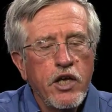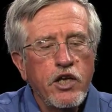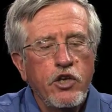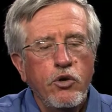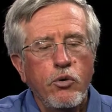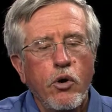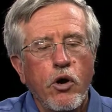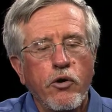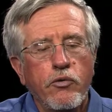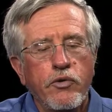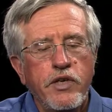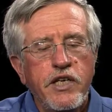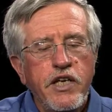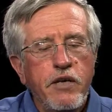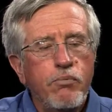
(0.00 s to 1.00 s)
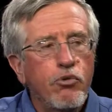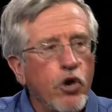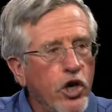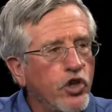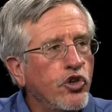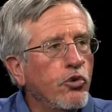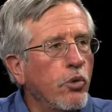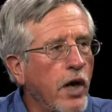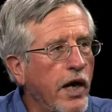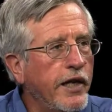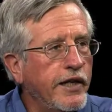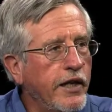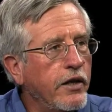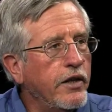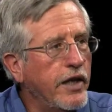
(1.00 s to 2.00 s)
you are
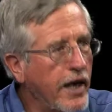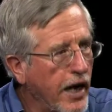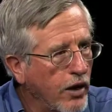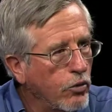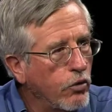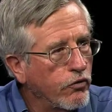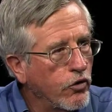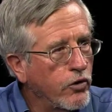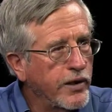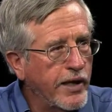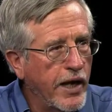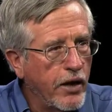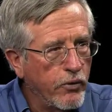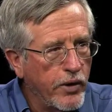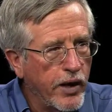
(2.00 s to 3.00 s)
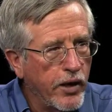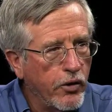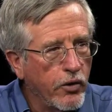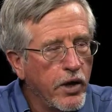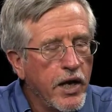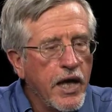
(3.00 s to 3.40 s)
depressurizing the aquifers down there.